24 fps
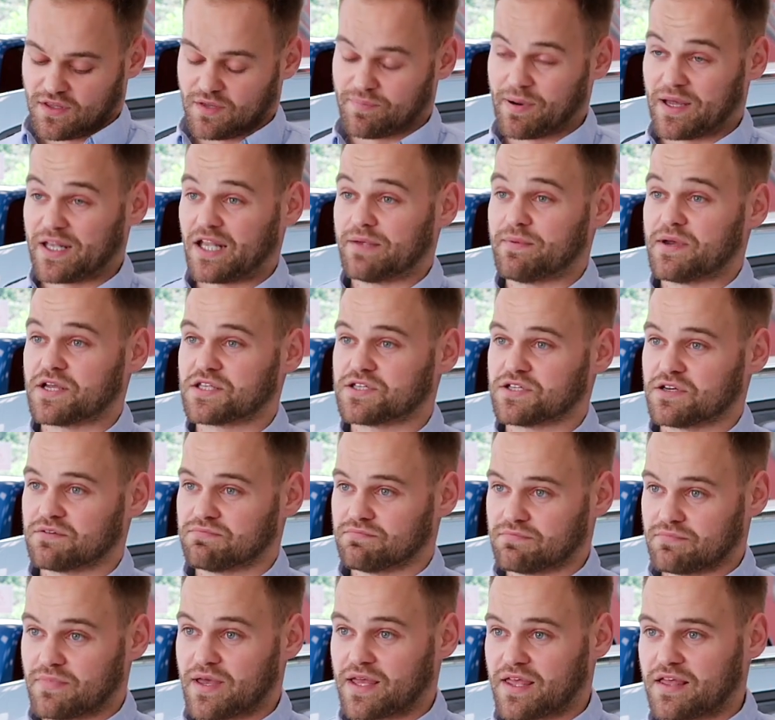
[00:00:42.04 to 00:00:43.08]
pandemic to
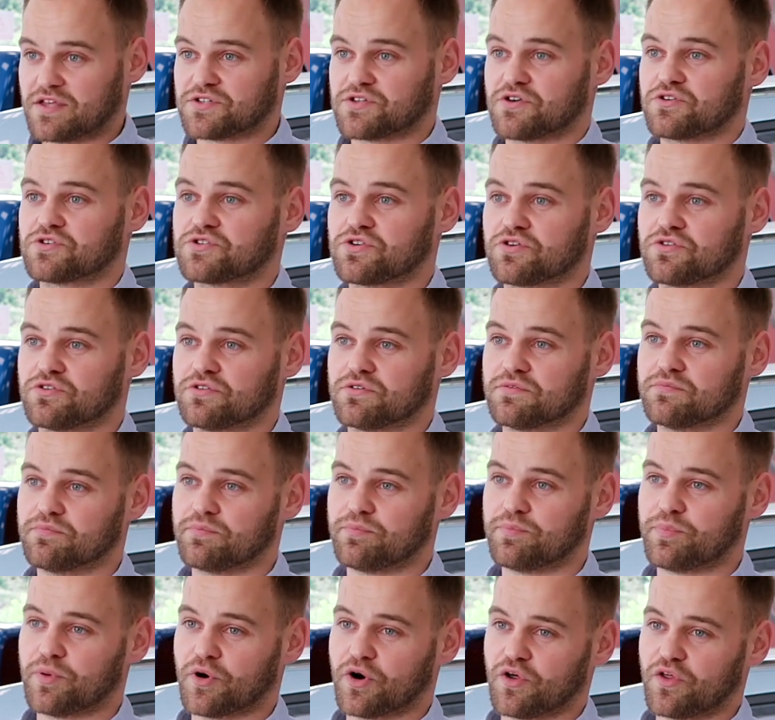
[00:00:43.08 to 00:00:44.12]
make it so sudden,
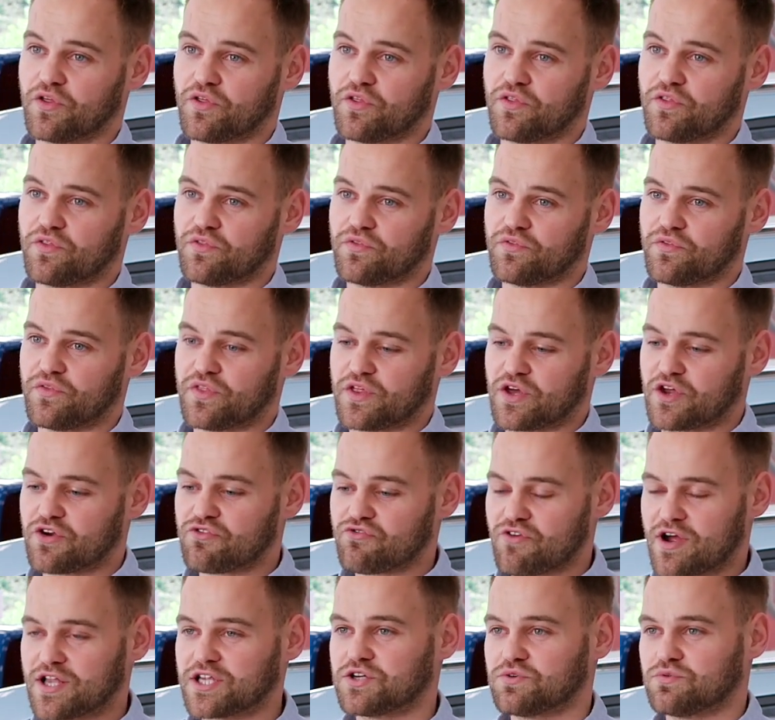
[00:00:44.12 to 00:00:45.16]
but the
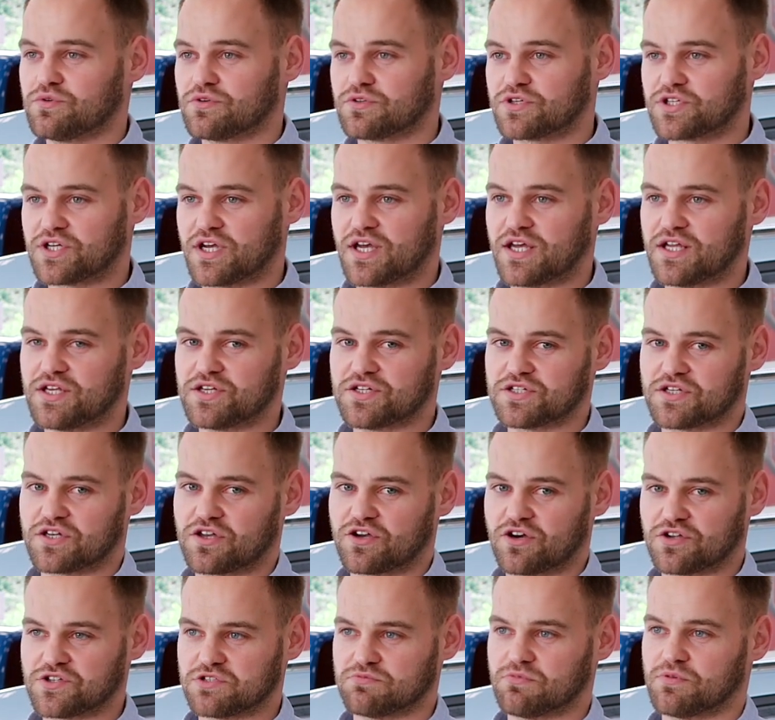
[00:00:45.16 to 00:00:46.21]
gradual changes in
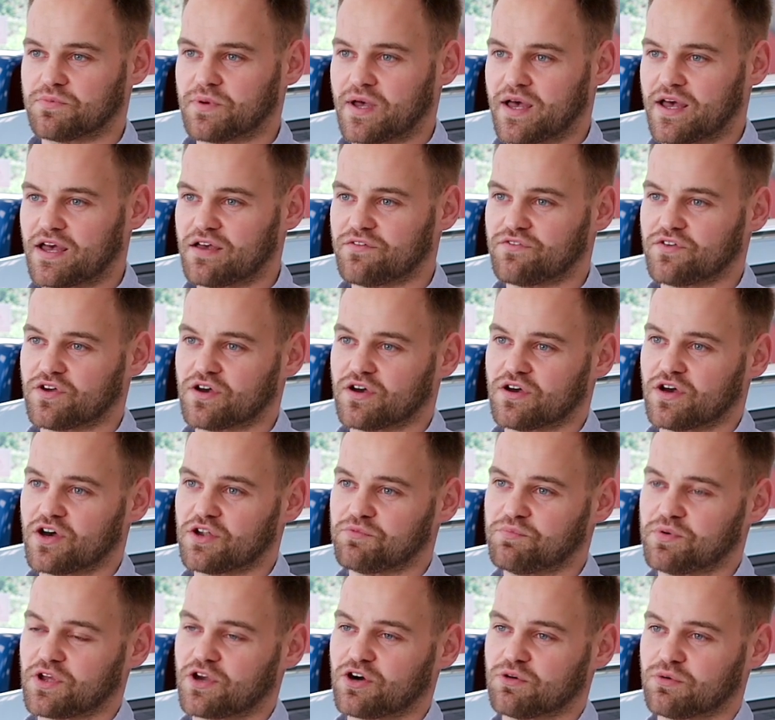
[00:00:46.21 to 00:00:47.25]
consumer behaviour
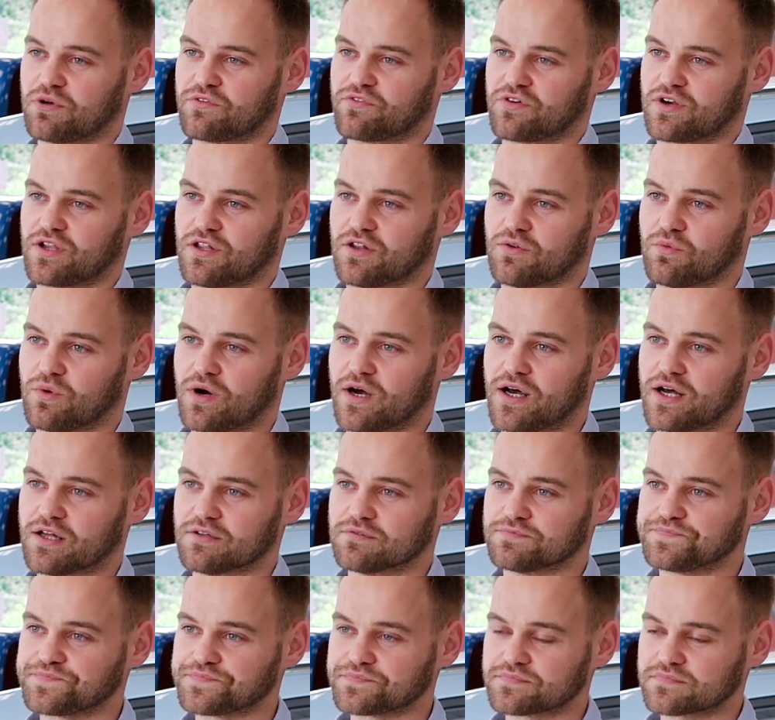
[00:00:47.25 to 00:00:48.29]
had been coming for a little
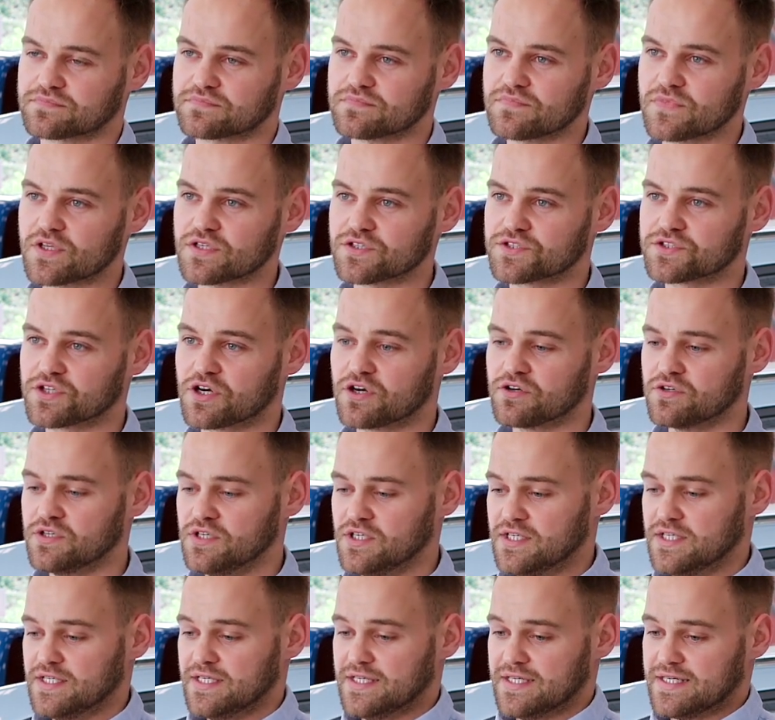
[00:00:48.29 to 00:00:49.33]
while. So
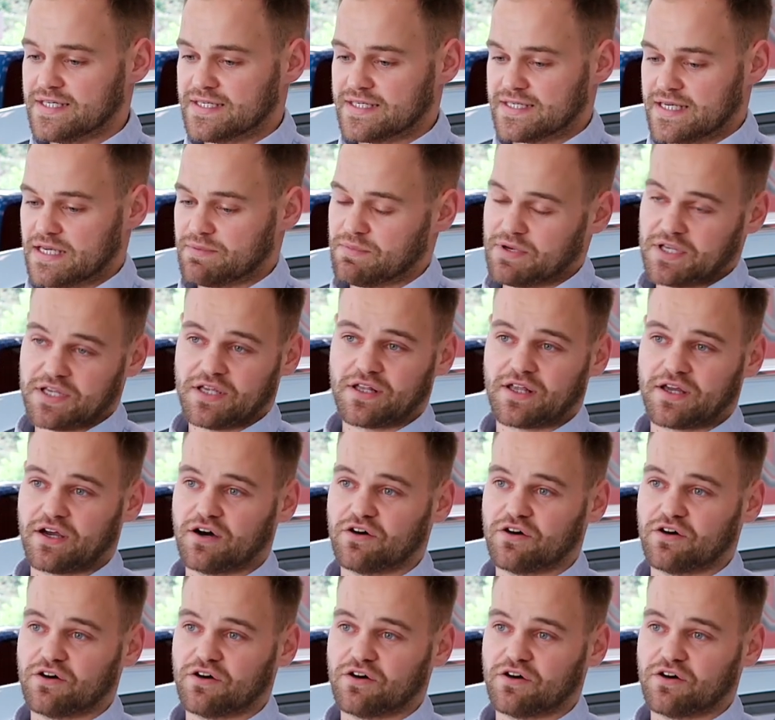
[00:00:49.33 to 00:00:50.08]
immediately